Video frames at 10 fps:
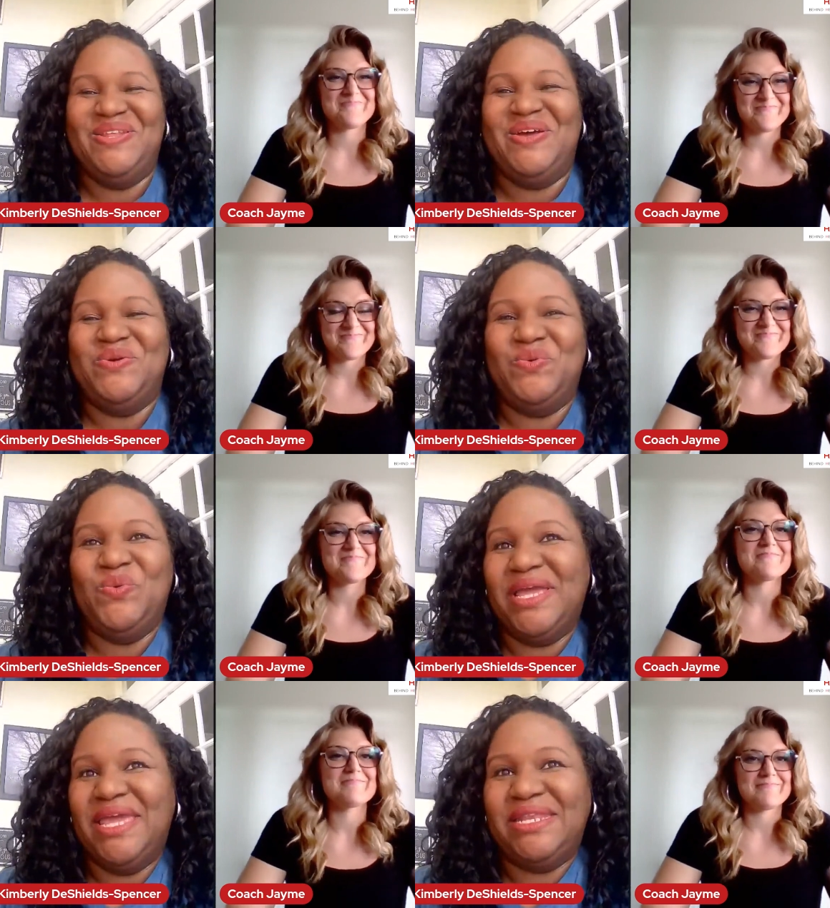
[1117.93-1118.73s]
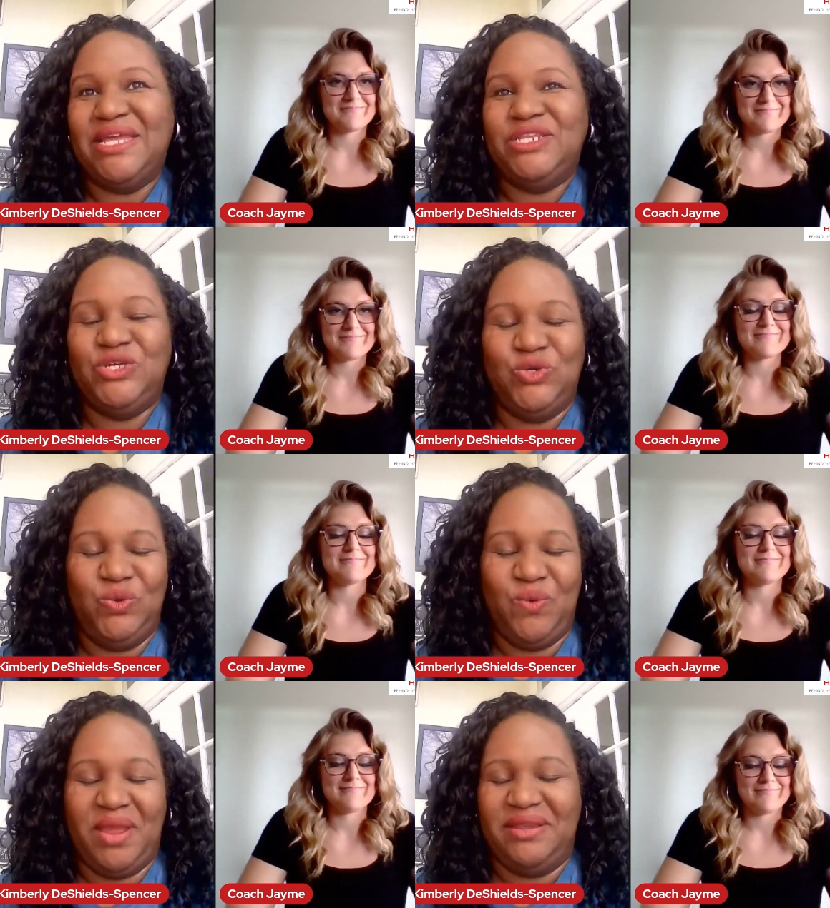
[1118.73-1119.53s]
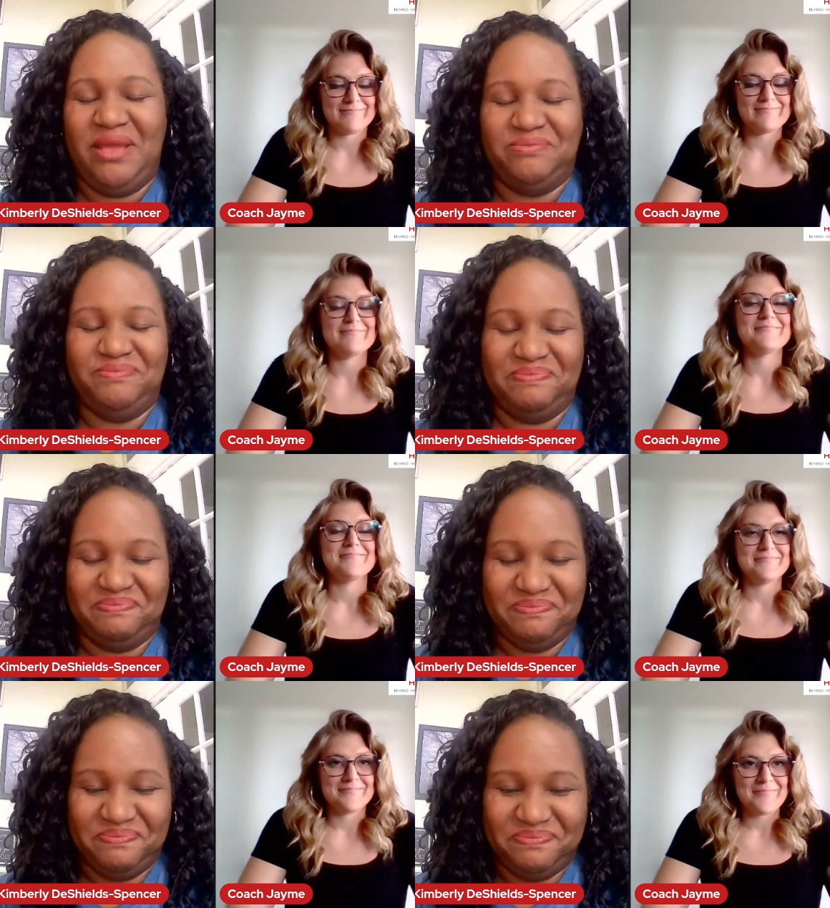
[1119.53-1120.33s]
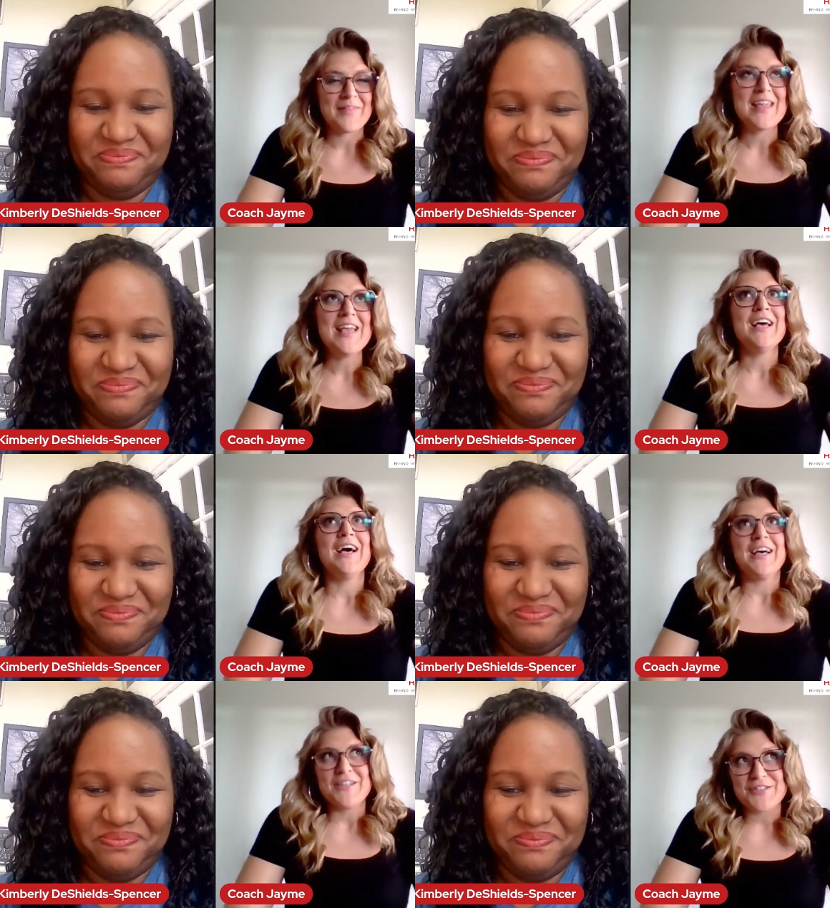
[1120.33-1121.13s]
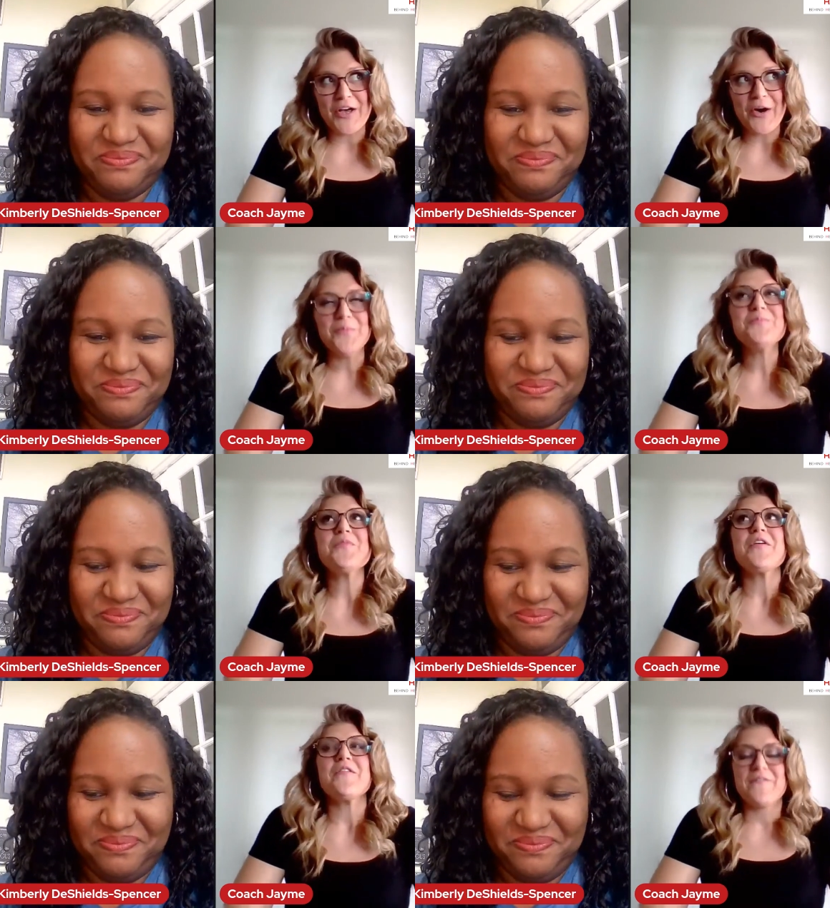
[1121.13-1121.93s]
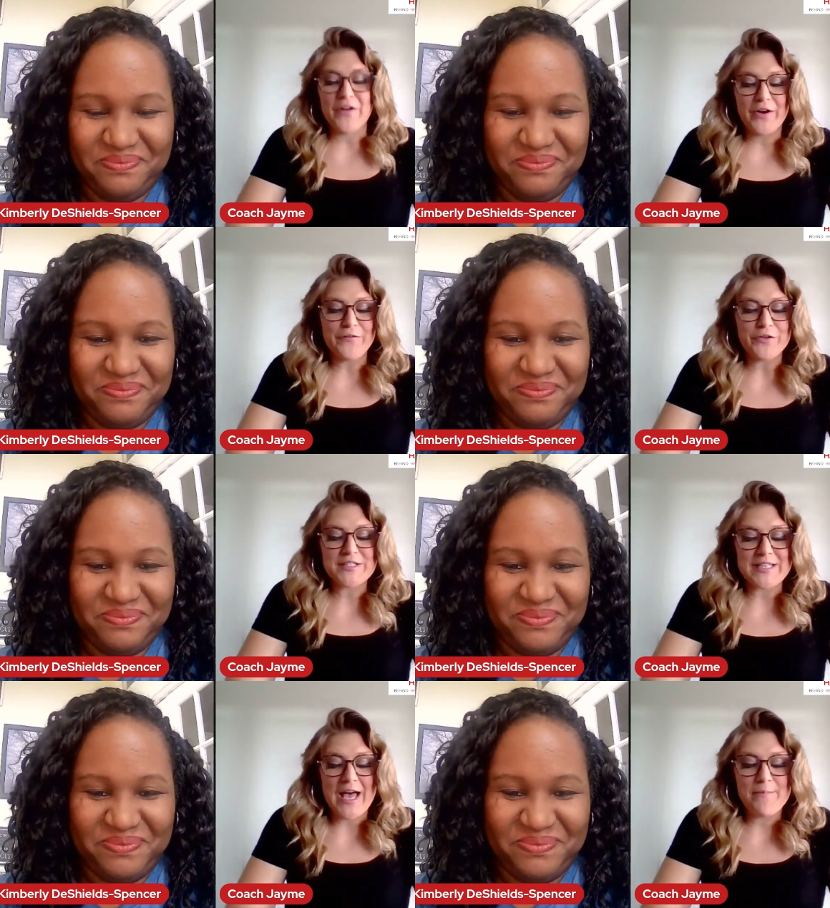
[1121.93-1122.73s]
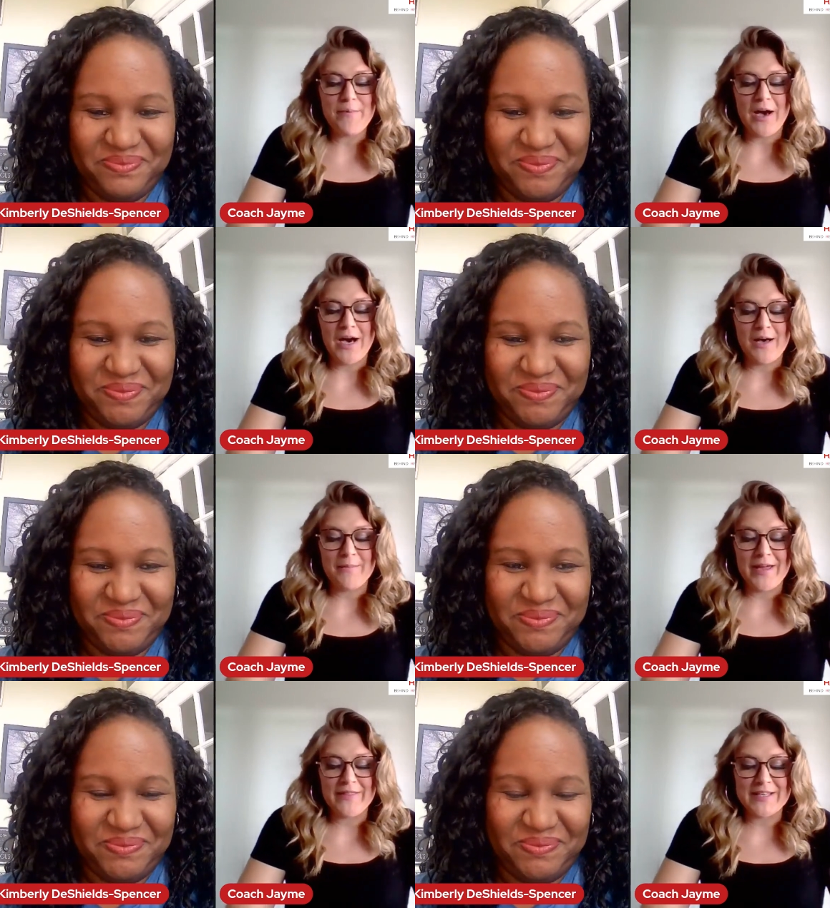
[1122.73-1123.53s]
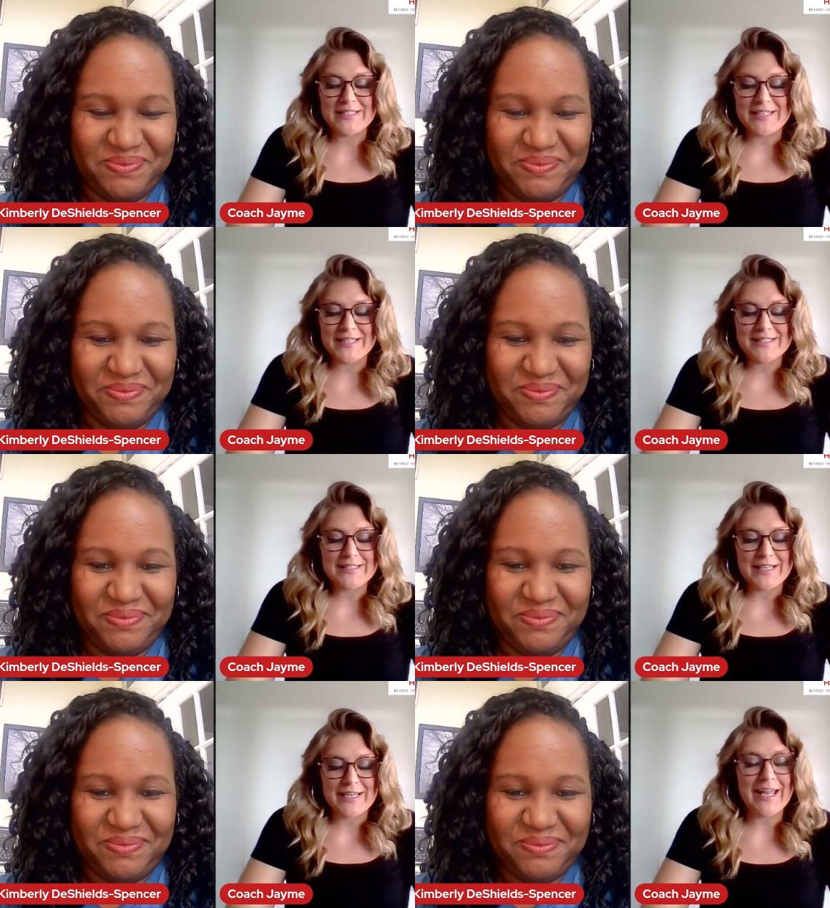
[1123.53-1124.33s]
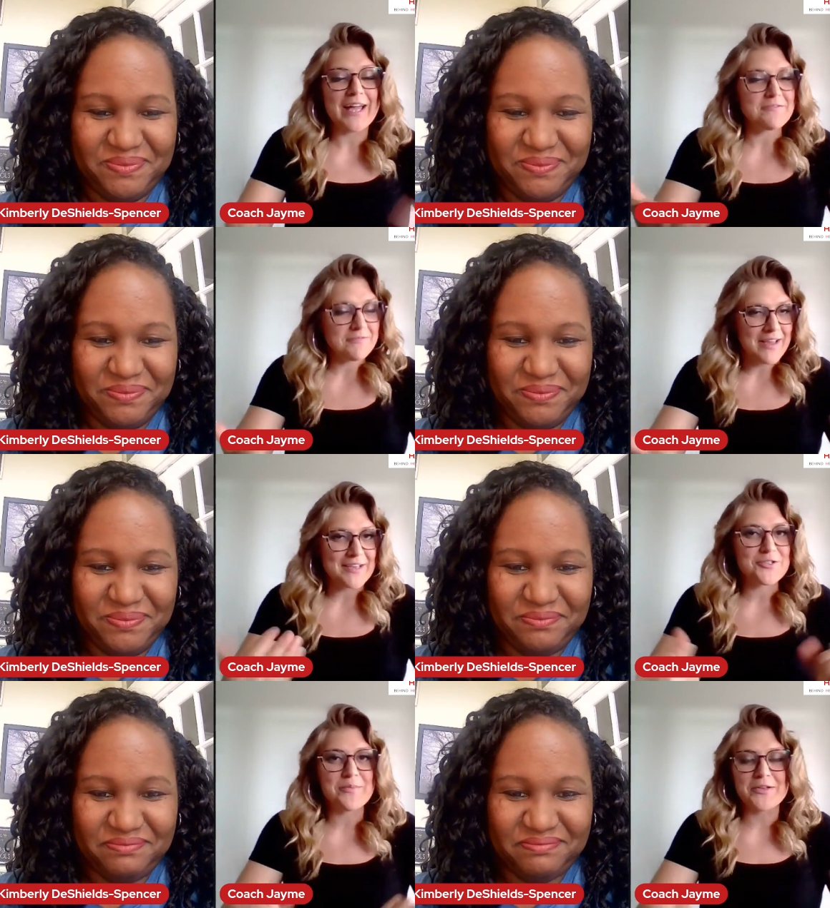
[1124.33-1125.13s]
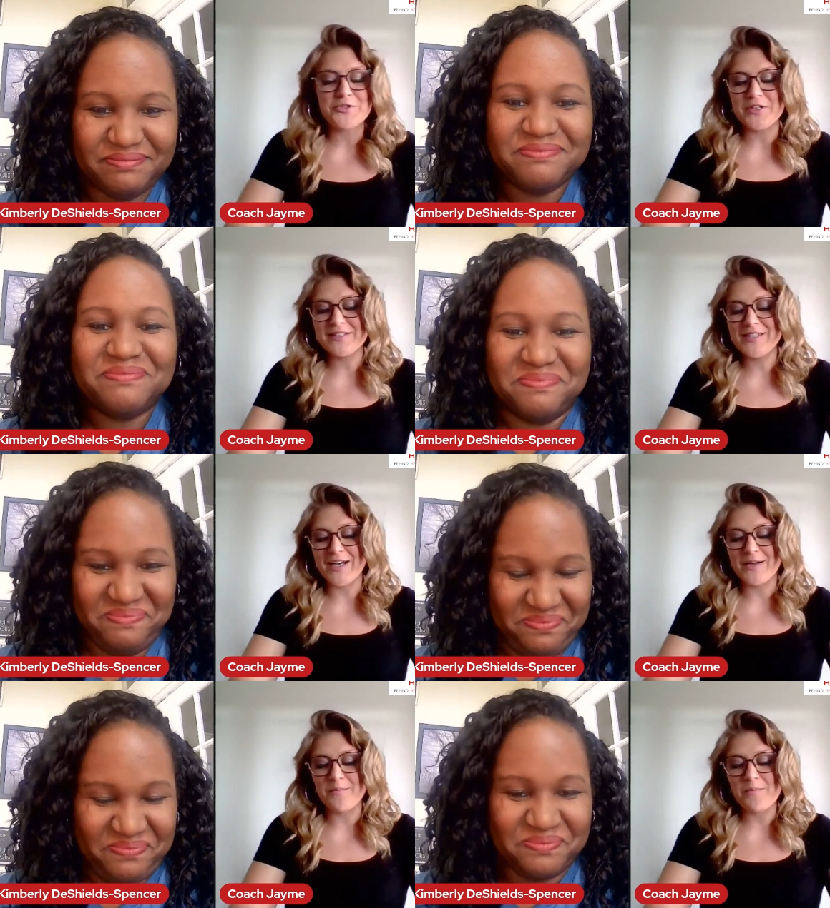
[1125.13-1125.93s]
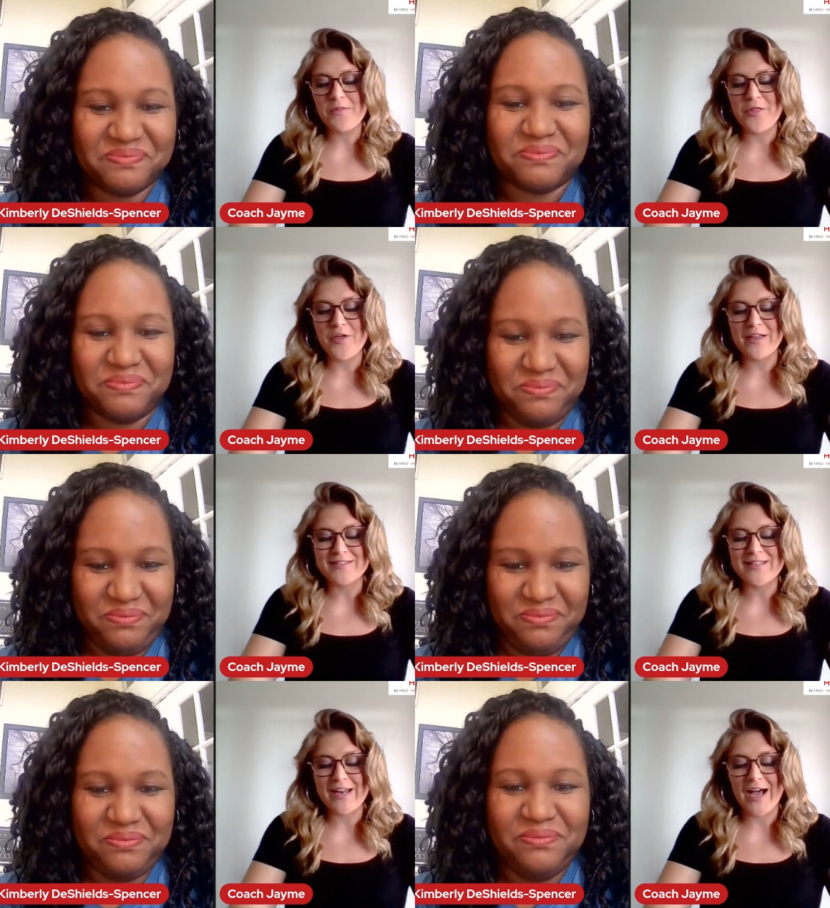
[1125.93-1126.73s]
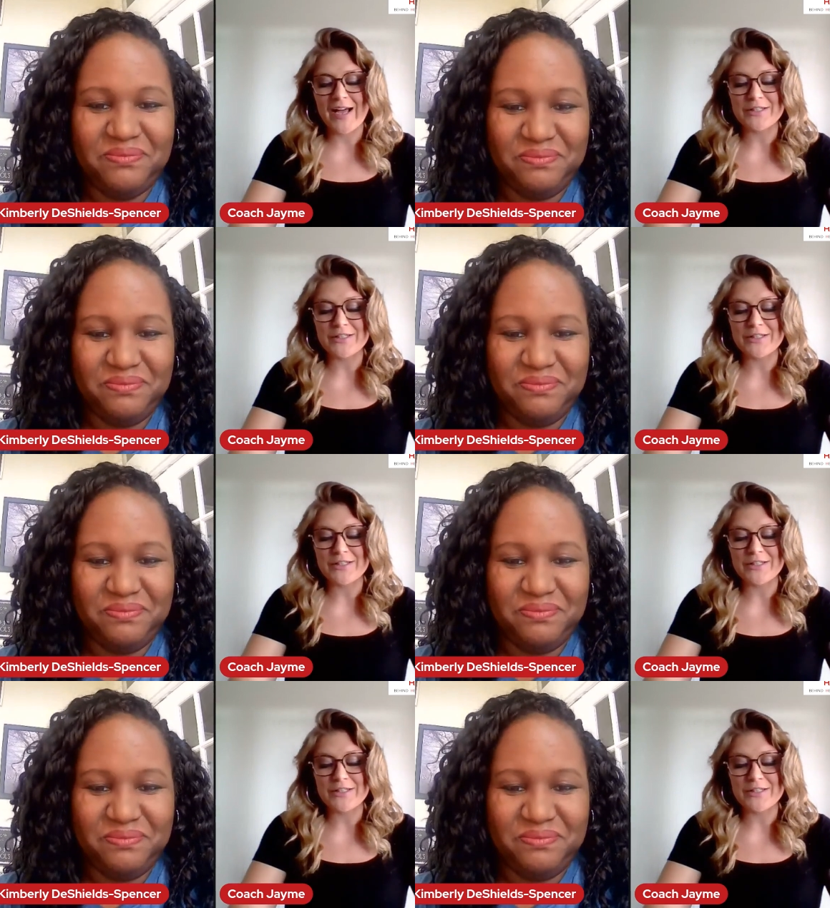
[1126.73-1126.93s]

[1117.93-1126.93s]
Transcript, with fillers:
Speaker 1: you know, what can I do right now?
Speaker 2: So, very first step, um, and this is again, as you mentioned, um, things that I